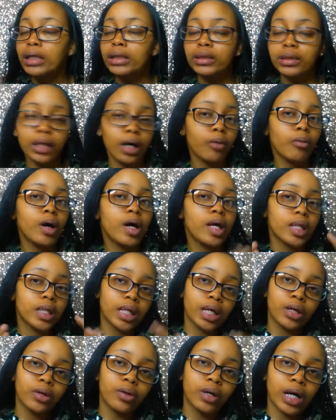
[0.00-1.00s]
So
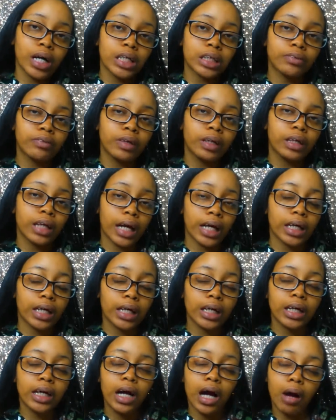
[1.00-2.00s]
thank you guys for
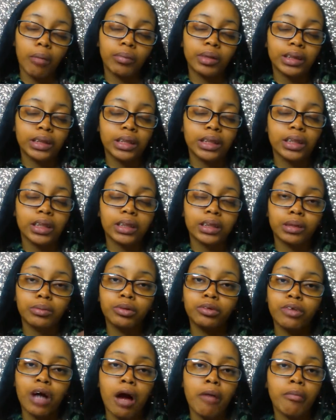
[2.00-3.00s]
liking, commenting,
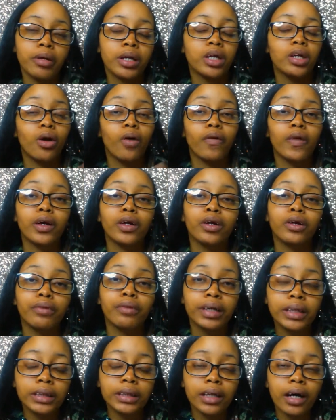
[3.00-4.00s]
subscribing, and all that
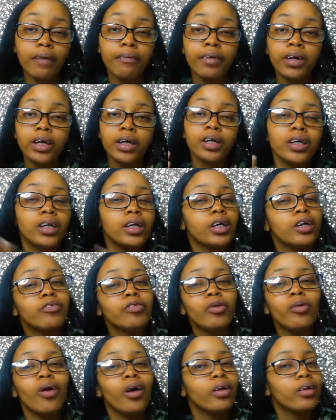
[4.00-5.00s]
great stuff.
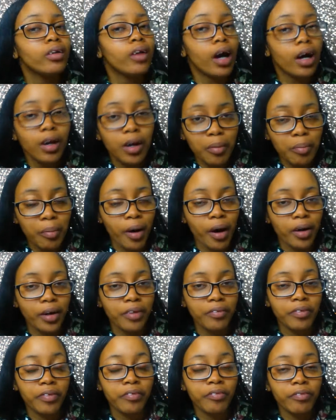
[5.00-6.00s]
If you are not a part
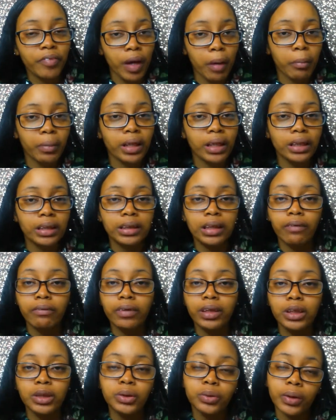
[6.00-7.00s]
of the family,
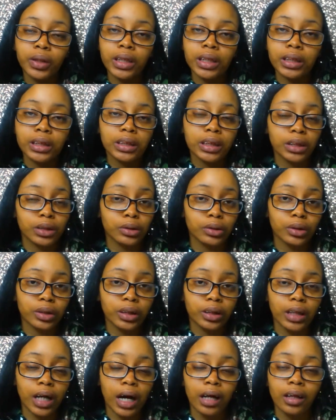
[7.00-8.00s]
definitely join this
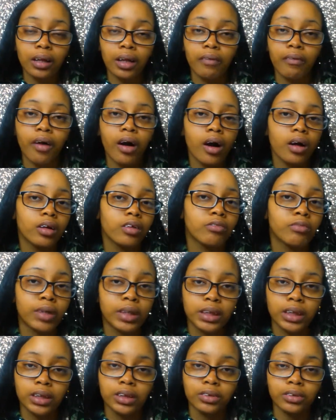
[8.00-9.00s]
sisterhood. I love all of my
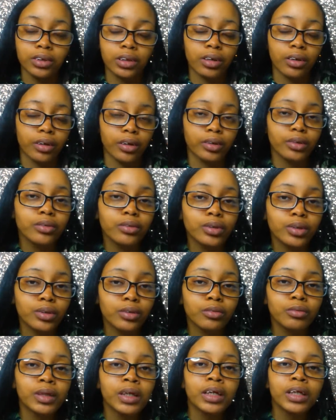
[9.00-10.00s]
sisters here on
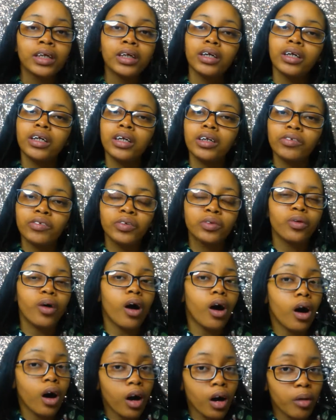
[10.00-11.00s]
YouTube. If you
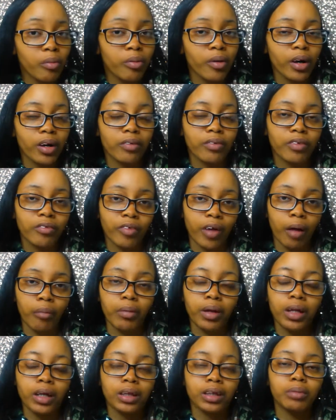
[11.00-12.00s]
are a part of the
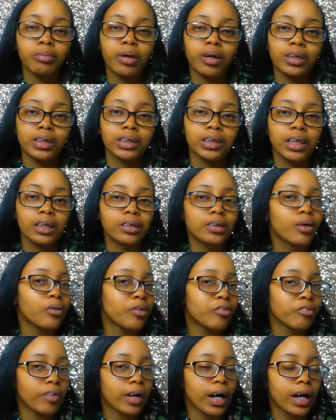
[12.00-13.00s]
family, click the bell to stay
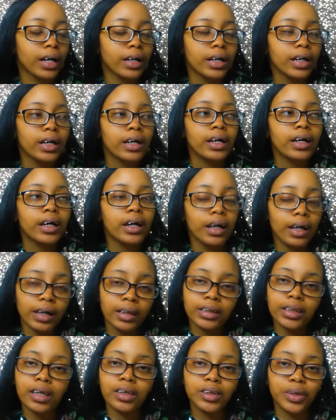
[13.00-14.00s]
notified.
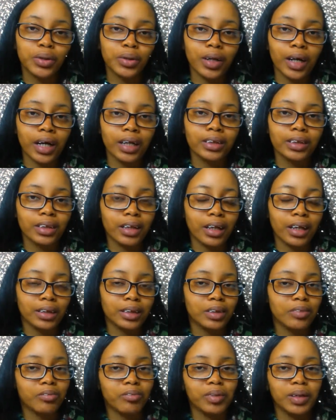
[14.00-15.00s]
And I'll see you guys in the
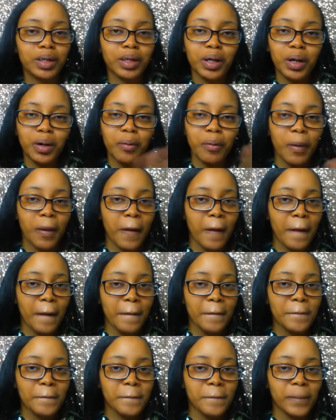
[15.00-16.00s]
next video.
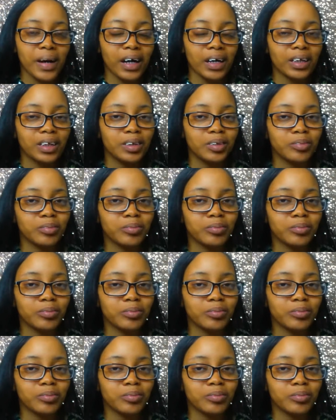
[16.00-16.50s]
Bye.